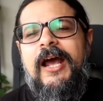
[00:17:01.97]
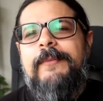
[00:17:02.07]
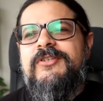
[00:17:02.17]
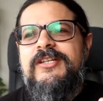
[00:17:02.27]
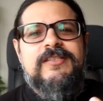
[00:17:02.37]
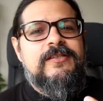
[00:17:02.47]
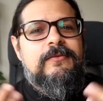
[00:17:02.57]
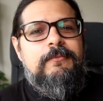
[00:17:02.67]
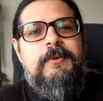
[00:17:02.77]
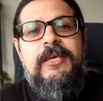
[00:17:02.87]
I'm just
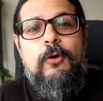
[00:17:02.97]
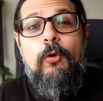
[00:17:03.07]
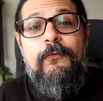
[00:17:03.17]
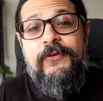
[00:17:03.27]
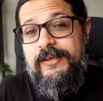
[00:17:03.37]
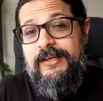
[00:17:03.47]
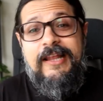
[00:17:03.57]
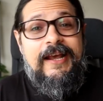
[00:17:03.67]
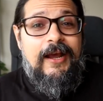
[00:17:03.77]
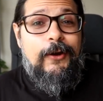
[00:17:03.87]
being goofy,
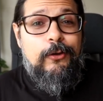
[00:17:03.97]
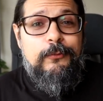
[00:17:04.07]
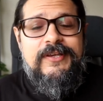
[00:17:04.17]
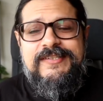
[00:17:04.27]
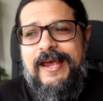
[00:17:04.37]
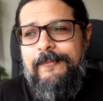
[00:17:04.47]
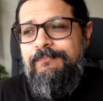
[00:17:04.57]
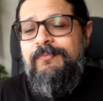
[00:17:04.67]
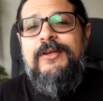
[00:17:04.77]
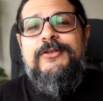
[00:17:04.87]
like I always am.
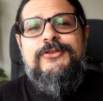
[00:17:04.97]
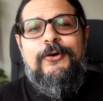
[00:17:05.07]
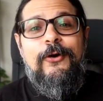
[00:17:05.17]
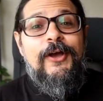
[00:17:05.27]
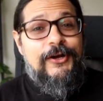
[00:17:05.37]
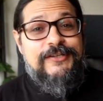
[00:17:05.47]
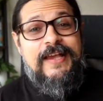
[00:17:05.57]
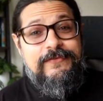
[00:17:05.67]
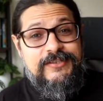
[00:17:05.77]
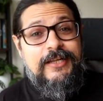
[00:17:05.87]
So, because
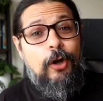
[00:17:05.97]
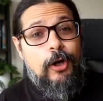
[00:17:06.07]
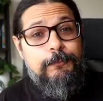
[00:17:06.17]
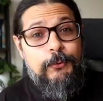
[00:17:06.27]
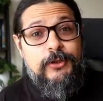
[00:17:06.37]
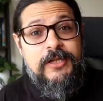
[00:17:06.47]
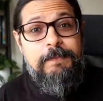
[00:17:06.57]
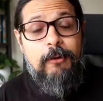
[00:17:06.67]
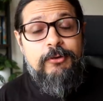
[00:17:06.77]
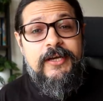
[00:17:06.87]
I've still got protein
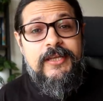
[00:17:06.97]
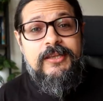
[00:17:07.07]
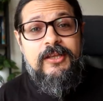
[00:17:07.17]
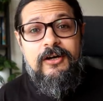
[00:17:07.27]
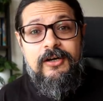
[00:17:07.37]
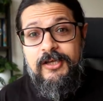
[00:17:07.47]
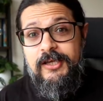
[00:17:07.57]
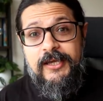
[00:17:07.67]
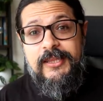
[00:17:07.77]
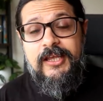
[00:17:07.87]
powder in the
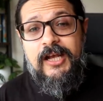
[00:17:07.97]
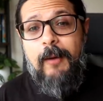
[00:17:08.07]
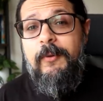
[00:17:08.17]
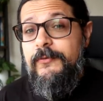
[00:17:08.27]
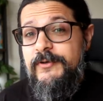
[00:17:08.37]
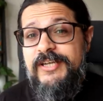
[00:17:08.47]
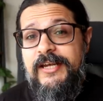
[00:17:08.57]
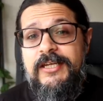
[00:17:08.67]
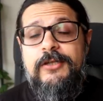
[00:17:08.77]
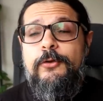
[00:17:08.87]
cupboard, which
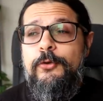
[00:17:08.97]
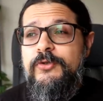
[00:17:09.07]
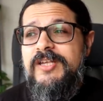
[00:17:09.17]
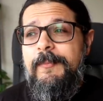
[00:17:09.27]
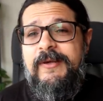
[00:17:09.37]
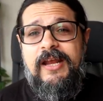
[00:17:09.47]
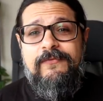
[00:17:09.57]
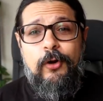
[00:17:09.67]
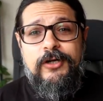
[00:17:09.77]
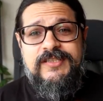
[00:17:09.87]
I need to use up. And
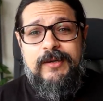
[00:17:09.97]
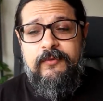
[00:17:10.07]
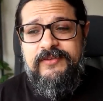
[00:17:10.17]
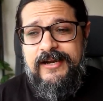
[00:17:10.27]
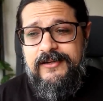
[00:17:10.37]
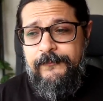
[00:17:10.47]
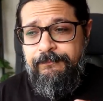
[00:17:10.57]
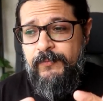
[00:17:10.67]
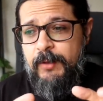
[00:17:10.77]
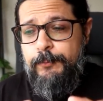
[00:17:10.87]
I've got some of that
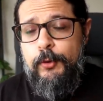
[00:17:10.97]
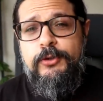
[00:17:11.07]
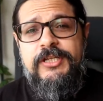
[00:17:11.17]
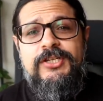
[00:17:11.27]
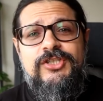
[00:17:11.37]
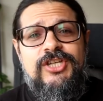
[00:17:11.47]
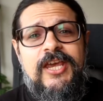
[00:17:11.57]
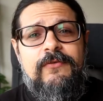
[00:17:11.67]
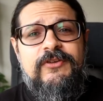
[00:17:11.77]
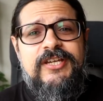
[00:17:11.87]
protein
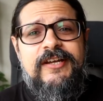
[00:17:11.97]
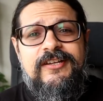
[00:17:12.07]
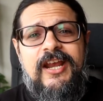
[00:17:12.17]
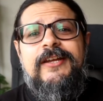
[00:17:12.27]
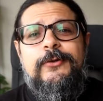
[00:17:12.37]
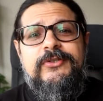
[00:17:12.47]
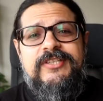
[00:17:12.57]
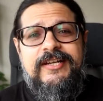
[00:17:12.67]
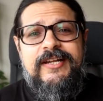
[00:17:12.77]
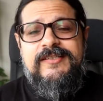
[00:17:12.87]
shake, which I tried to
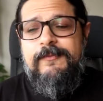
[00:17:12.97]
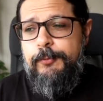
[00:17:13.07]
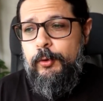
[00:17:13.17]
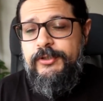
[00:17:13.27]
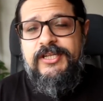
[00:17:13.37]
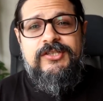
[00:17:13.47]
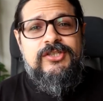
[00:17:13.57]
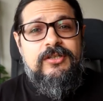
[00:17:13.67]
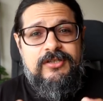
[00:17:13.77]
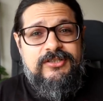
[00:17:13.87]
set as a
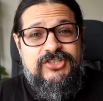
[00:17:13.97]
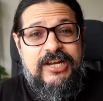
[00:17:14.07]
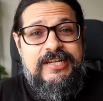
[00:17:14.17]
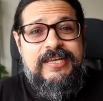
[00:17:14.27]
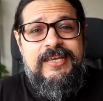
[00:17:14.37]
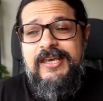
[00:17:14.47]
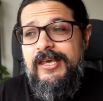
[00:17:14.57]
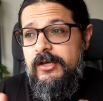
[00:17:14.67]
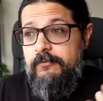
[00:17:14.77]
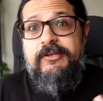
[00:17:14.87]
protein jelly,
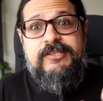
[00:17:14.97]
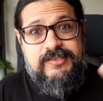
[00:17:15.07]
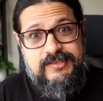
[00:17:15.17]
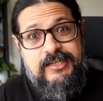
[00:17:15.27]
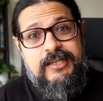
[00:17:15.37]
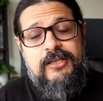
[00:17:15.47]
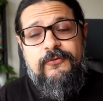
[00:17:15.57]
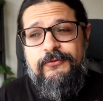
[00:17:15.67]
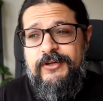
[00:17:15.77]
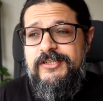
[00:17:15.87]
which is still in the
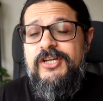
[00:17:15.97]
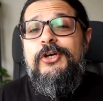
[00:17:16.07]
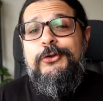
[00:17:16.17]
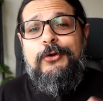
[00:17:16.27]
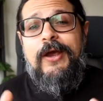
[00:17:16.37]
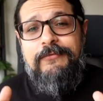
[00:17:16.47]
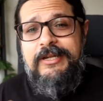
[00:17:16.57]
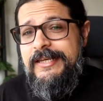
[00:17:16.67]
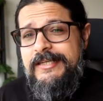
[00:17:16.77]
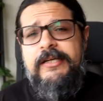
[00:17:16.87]
fridge. So I
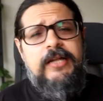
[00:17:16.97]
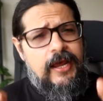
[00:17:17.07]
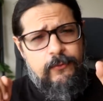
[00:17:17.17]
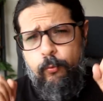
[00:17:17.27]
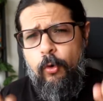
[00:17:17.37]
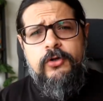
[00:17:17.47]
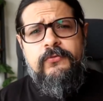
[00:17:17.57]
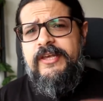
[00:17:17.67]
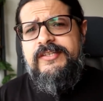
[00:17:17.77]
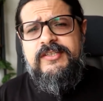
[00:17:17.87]
will eat it. I won't
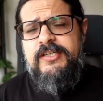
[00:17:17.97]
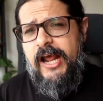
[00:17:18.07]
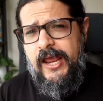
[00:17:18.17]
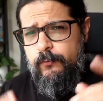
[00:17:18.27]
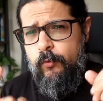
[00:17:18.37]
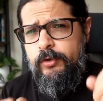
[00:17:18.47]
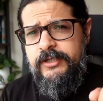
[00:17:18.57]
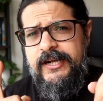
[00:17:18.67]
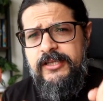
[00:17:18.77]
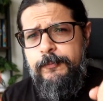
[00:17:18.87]
waste it. I
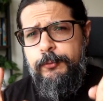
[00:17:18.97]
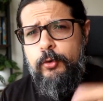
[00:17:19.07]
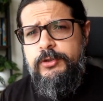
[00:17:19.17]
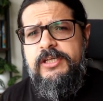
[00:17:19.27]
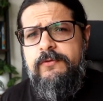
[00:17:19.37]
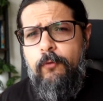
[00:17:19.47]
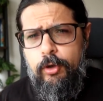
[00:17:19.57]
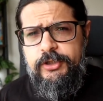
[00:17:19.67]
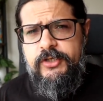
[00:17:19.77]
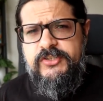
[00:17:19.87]
won't let the protein
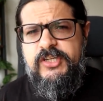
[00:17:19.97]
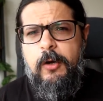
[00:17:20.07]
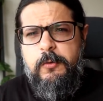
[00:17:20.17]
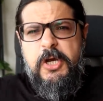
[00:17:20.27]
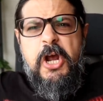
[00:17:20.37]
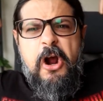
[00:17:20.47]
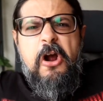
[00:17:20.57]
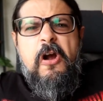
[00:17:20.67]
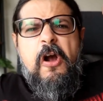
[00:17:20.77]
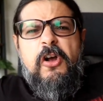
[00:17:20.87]
warriors down.
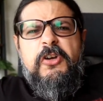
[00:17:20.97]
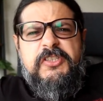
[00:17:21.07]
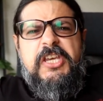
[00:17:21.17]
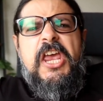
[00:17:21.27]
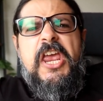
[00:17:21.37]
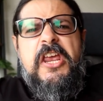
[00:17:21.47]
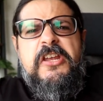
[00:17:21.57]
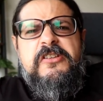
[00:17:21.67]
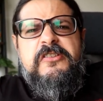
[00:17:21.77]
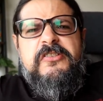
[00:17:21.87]
Because
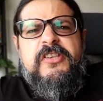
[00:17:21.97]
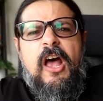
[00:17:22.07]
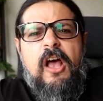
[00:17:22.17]
gains.